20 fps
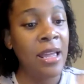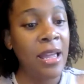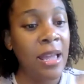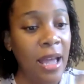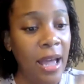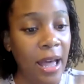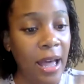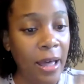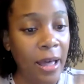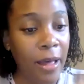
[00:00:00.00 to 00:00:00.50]

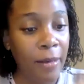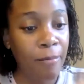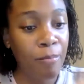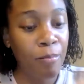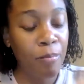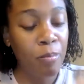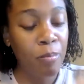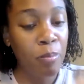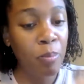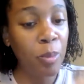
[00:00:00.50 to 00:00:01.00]

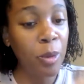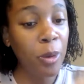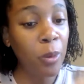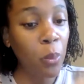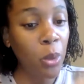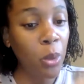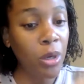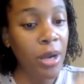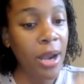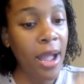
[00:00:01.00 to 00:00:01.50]
But
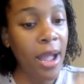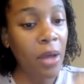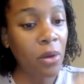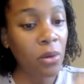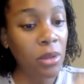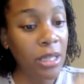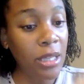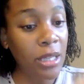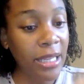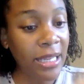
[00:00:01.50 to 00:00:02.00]
we're now
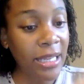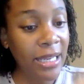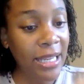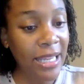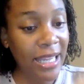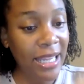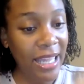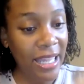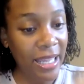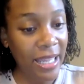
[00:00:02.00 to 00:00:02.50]

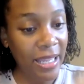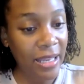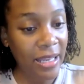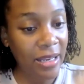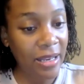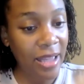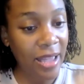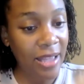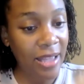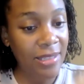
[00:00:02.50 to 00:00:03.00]
leaning
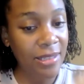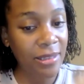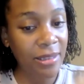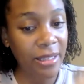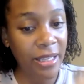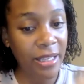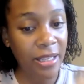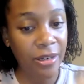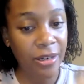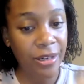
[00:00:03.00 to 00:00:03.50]
in as a
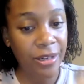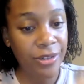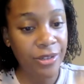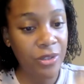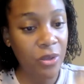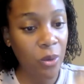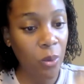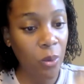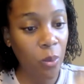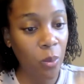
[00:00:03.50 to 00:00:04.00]
leader.
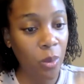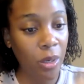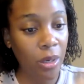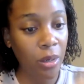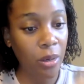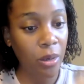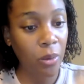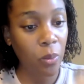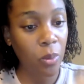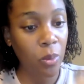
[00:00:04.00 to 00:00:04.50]
So
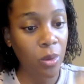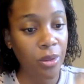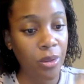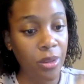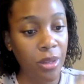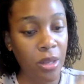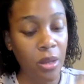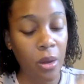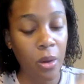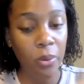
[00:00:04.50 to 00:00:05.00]
we're
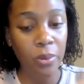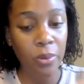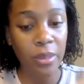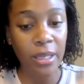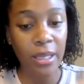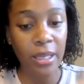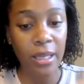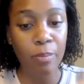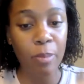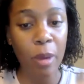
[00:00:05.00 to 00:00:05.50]
the
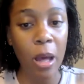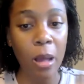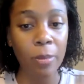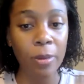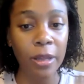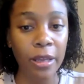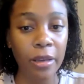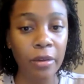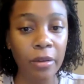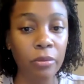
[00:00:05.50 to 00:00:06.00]
only
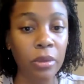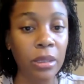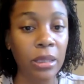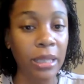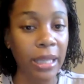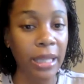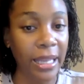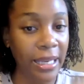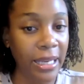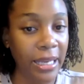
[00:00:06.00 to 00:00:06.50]
public
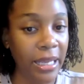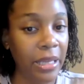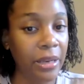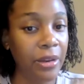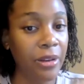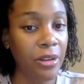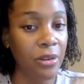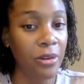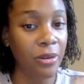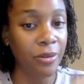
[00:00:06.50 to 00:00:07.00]

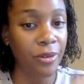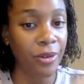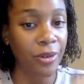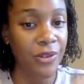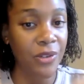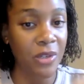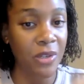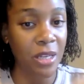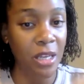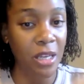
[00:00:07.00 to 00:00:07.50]
related
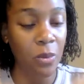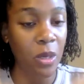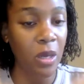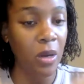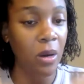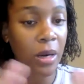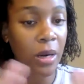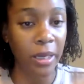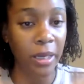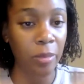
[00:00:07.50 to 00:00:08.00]
university. We
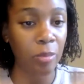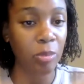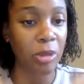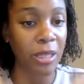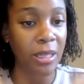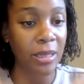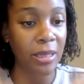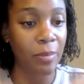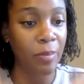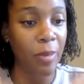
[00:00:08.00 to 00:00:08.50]
aren't
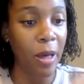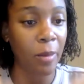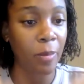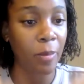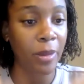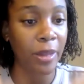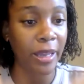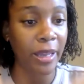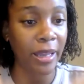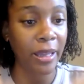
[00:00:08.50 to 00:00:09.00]
completely
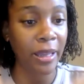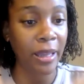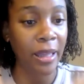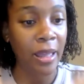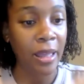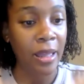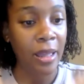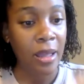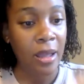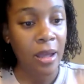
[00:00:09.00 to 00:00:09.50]
public,
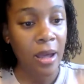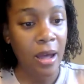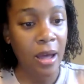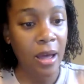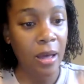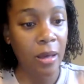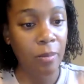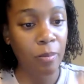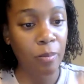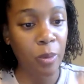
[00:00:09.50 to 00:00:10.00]

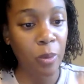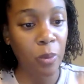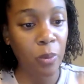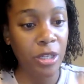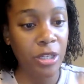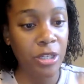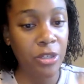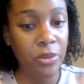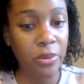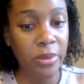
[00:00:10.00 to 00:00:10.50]
but
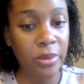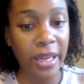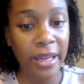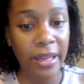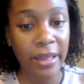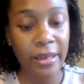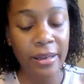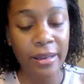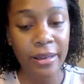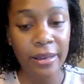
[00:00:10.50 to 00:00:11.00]
we do
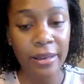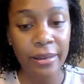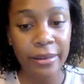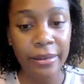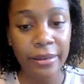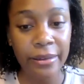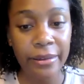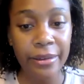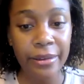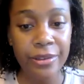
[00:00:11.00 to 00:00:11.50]
get
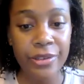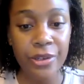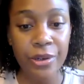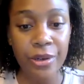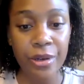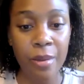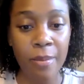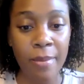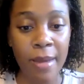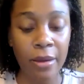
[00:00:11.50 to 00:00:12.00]
a
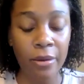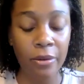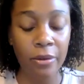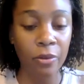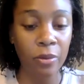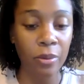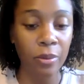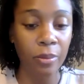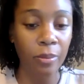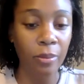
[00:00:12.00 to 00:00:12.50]
certain amount of
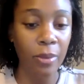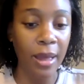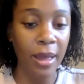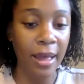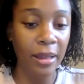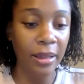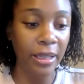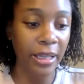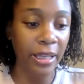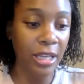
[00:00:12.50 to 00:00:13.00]

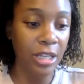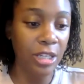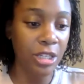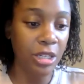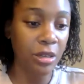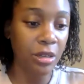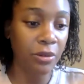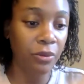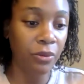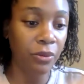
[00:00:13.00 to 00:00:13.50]

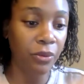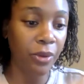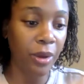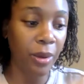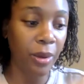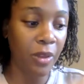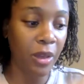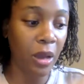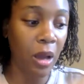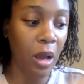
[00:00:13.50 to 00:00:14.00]
allocation
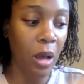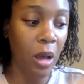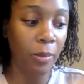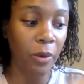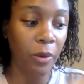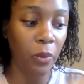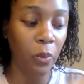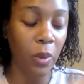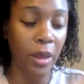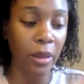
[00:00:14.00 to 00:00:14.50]
from the
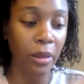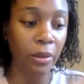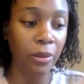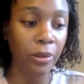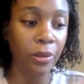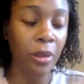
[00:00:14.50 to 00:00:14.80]
Commonwealth.